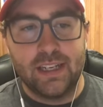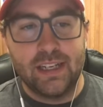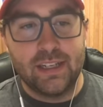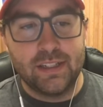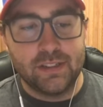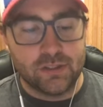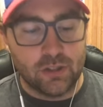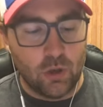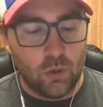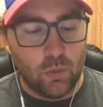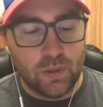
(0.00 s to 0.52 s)
It
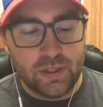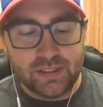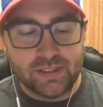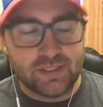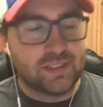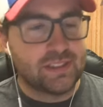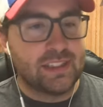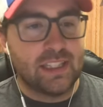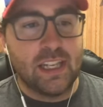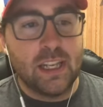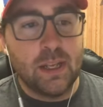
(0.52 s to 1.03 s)
is
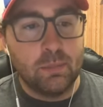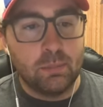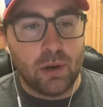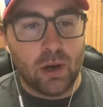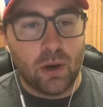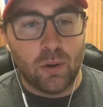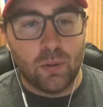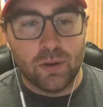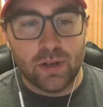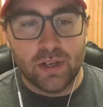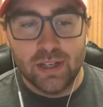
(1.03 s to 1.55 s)
always
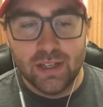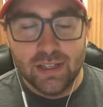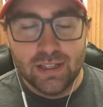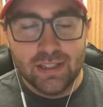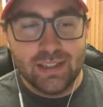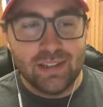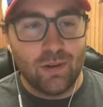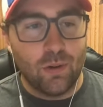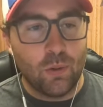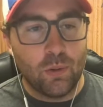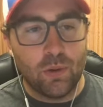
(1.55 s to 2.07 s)
T-boned
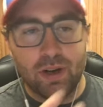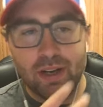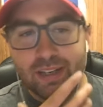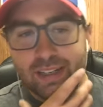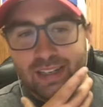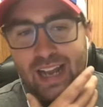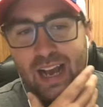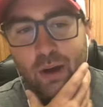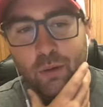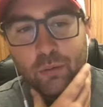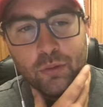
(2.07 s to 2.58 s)
or
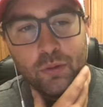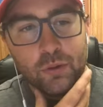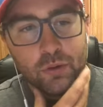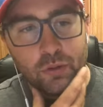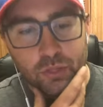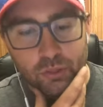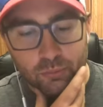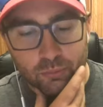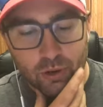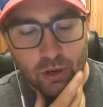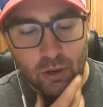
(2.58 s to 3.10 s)
down their
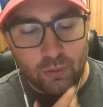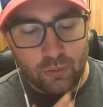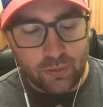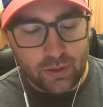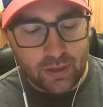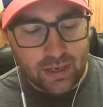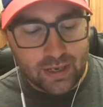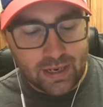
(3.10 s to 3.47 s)
throat.